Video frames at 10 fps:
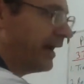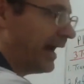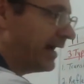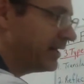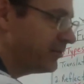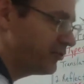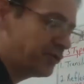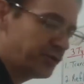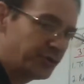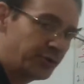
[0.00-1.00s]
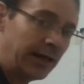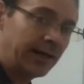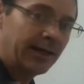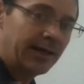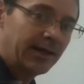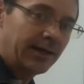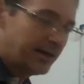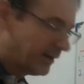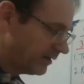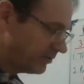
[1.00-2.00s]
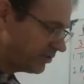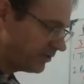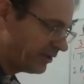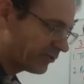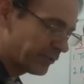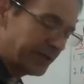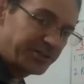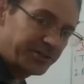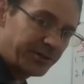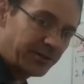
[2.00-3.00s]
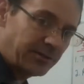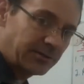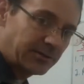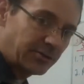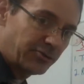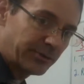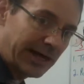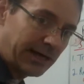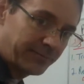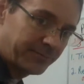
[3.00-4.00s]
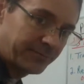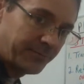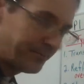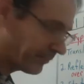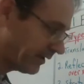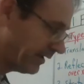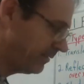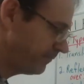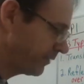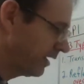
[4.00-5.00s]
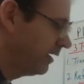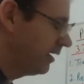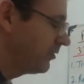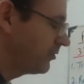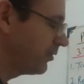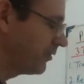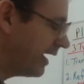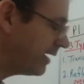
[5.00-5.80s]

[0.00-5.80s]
added 2 to the original graph, okay? So that